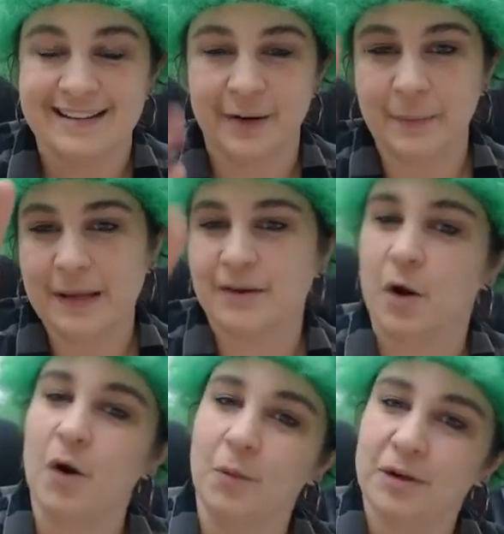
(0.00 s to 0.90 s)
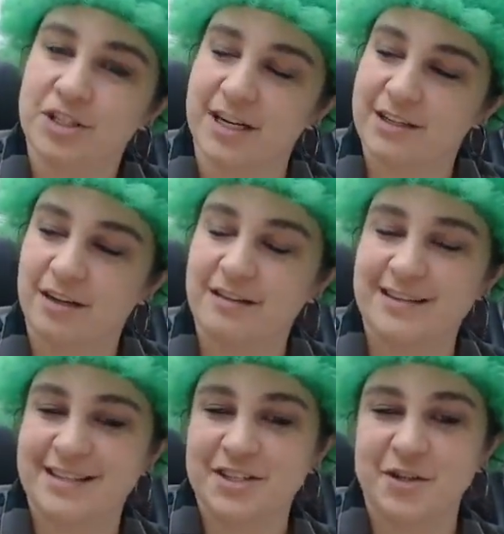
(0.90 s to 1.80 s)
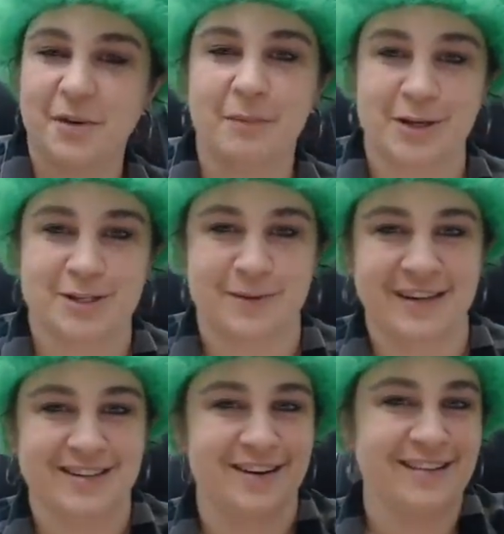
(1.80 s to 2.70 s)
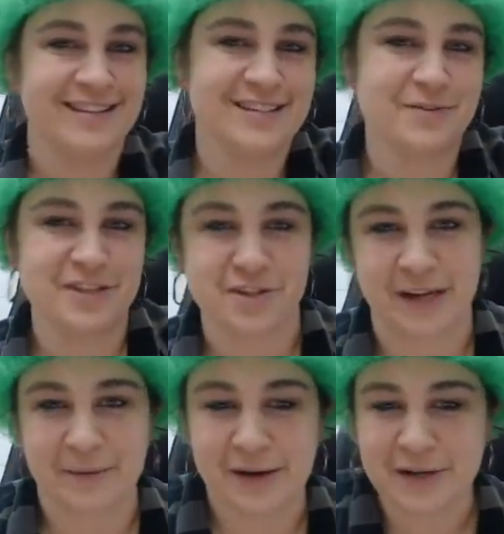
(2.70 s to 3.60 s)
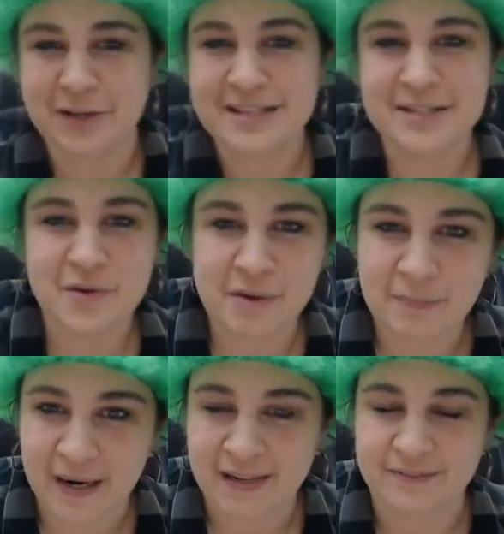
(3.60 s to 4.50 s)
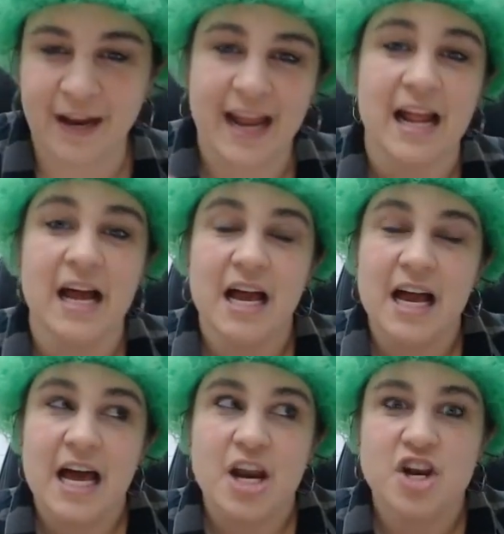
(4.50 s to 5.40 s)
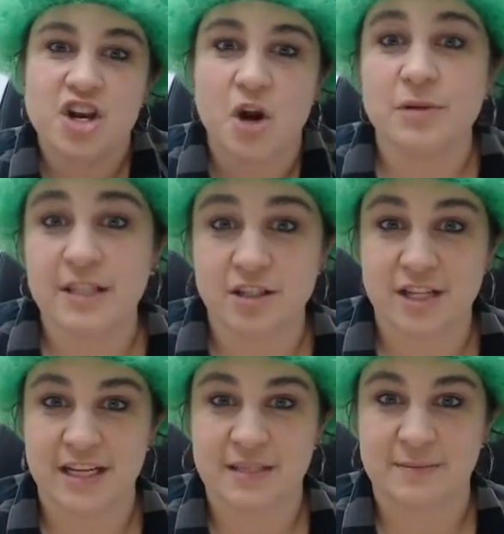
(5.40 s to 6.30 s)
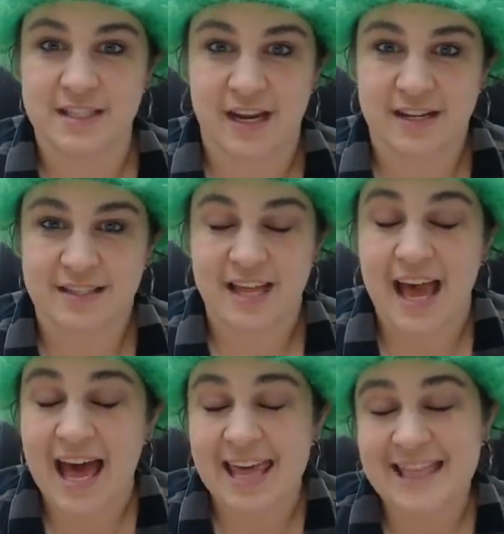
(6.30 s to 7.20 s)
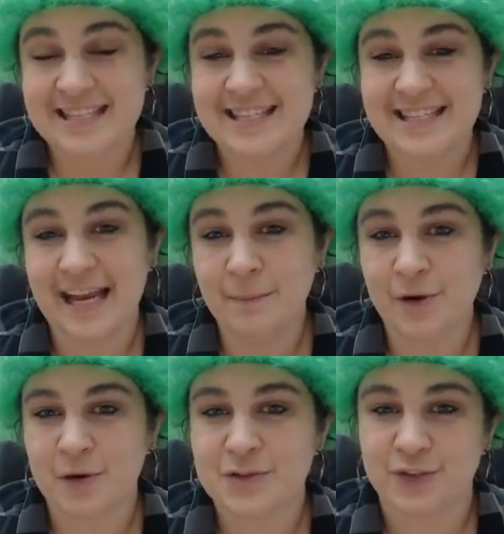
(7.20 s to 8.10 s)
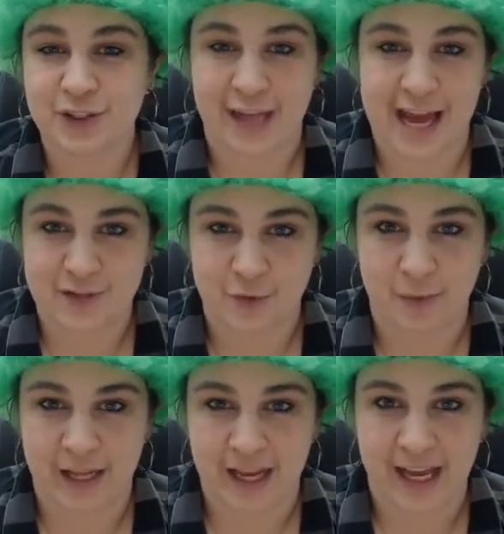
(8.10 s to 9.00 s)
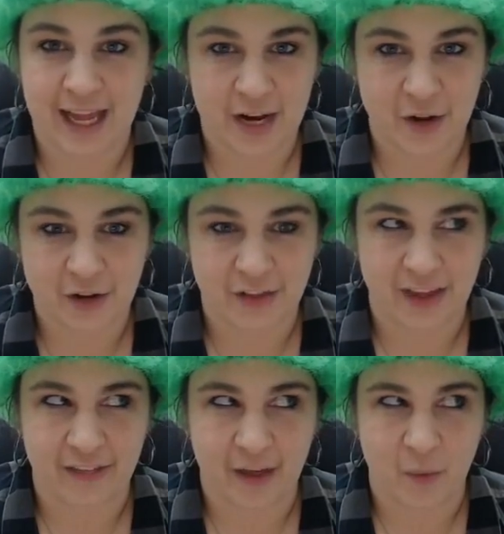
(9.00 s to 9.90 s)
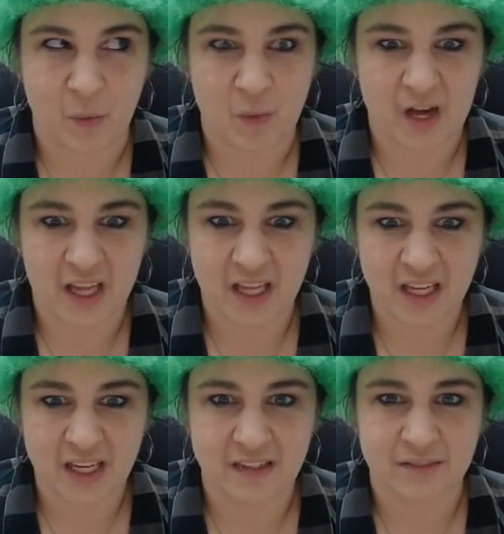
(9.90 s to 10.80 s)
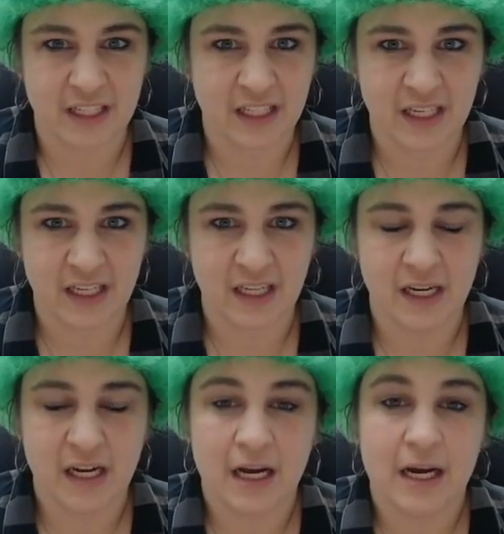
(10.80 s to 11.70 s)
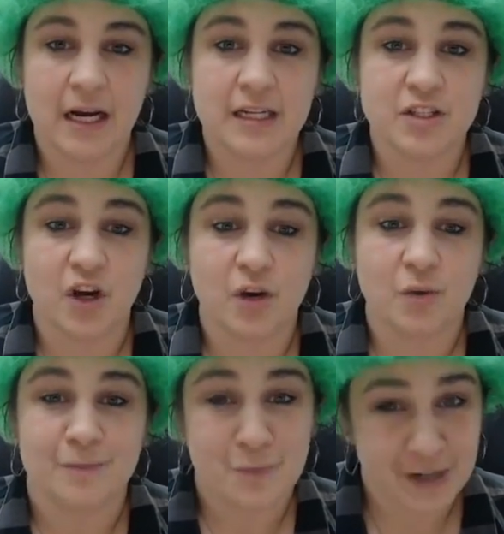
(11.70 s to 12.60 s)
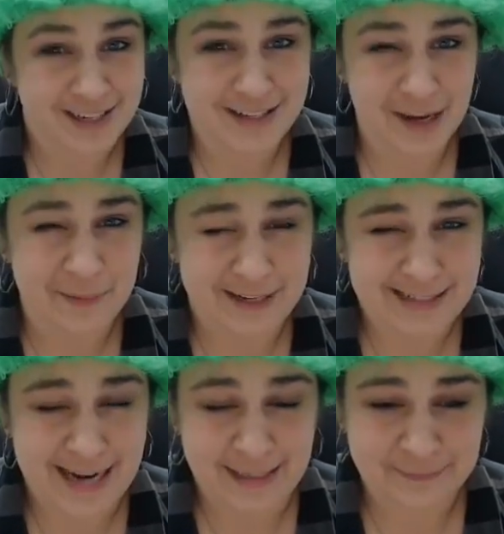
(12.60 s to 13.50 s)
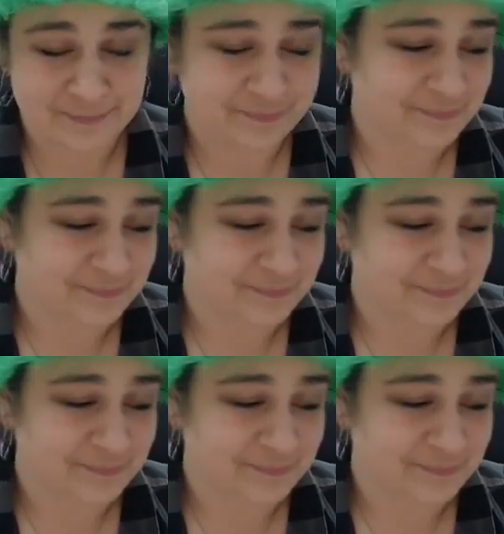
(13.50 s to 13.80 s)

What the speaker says: Nope, here, oh, we're just gonna turn this into a bush. We're gonna turn this into a tree. We're gonna turn this into a bird, right? No such thing as mistakes. And the same goes for your cash flow planning. And I know you're thinking like, what, really? So we're going to talk about it today.